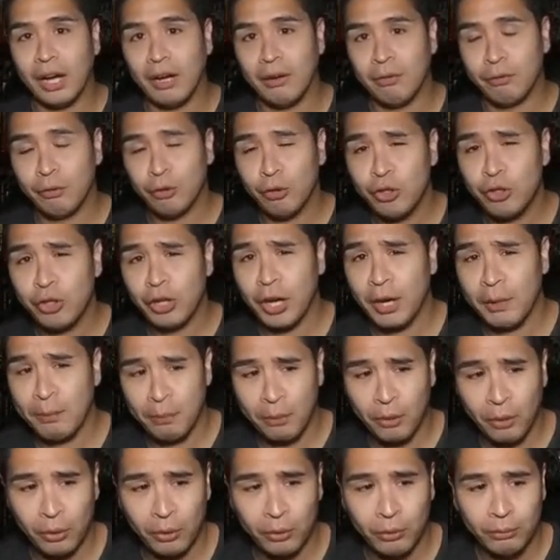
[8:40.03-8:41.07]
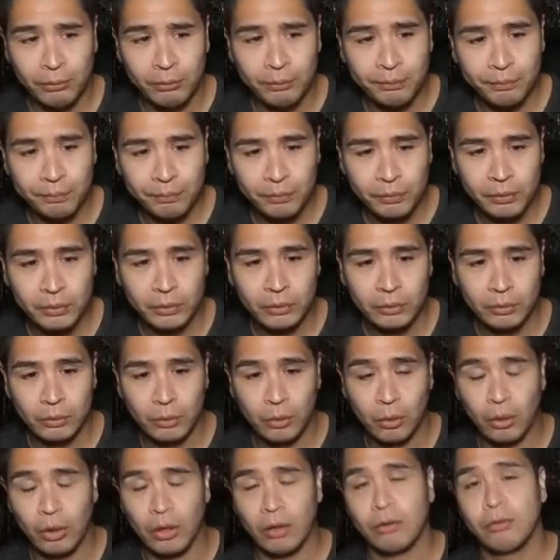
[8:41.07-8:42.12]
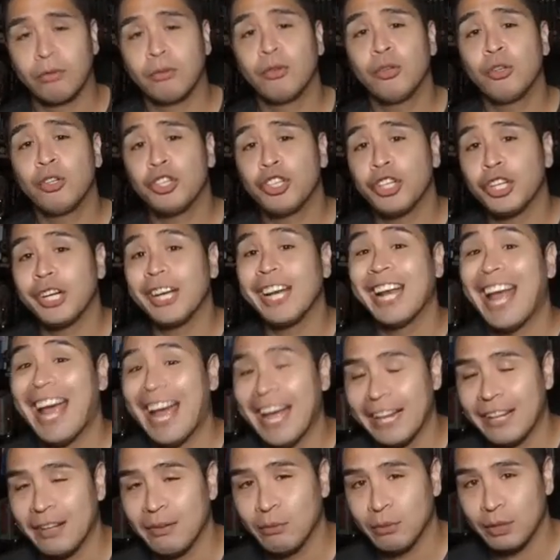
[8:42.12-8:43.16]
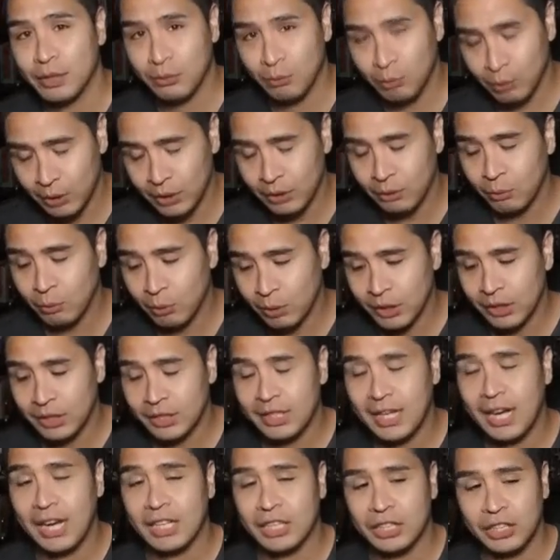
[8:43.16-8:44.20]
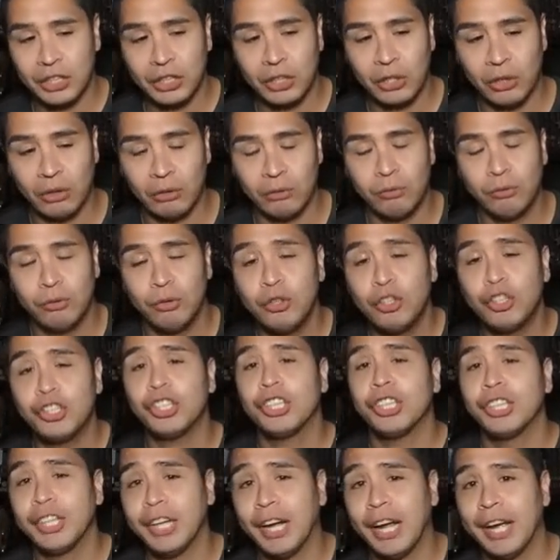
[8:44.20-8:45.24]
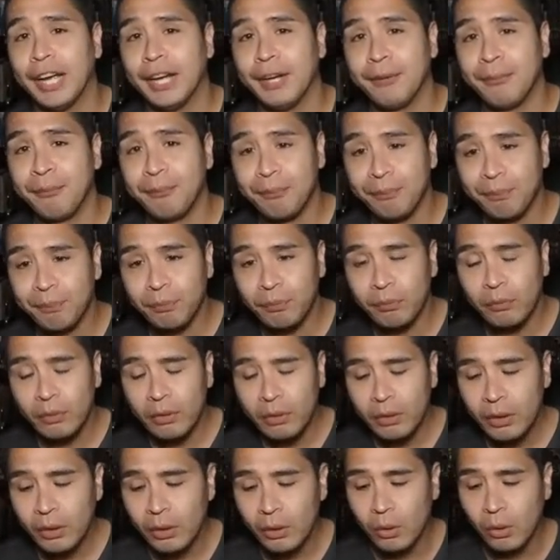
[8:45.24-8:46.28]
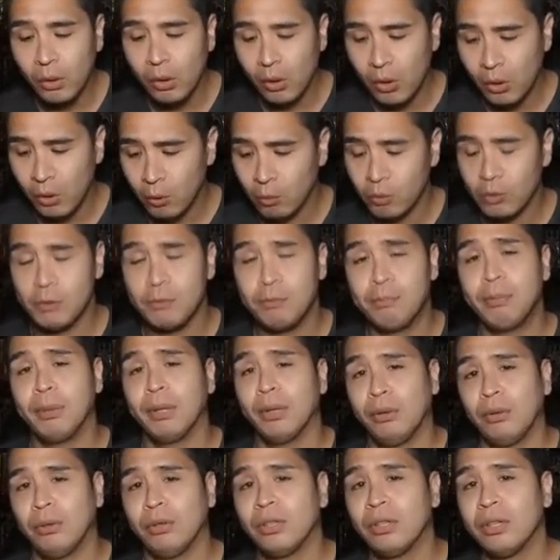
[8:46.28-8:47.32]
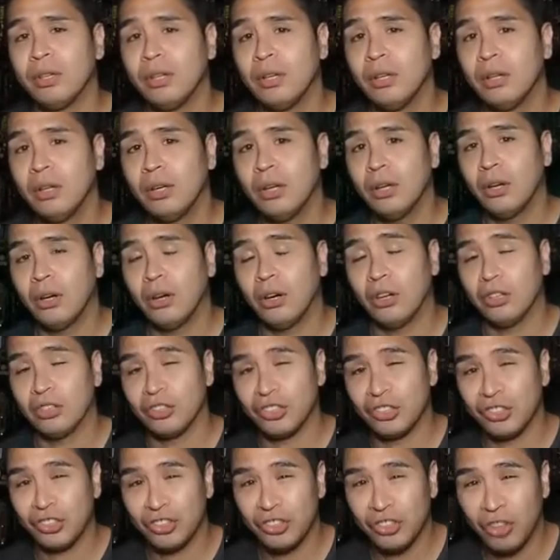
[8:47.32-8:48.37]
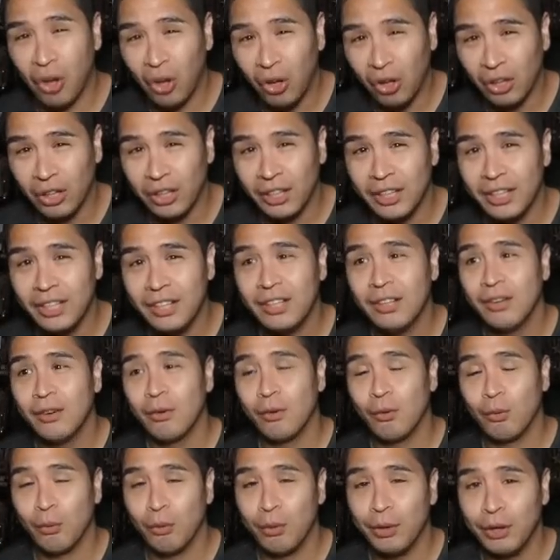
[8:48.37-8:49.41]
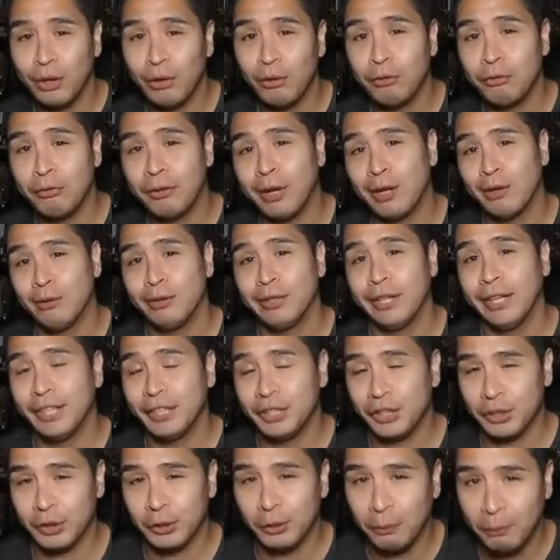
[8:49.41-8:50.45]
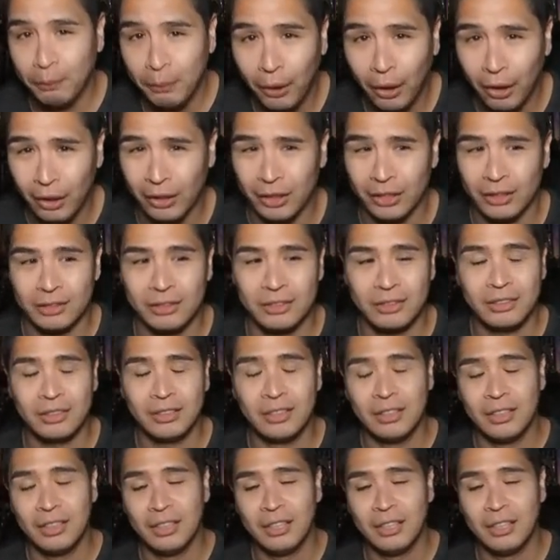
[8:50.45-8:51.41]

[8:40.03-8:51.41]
Future Ad Pro, or Future Net, what is actually called, Future Net, was built on solid, real foundational products.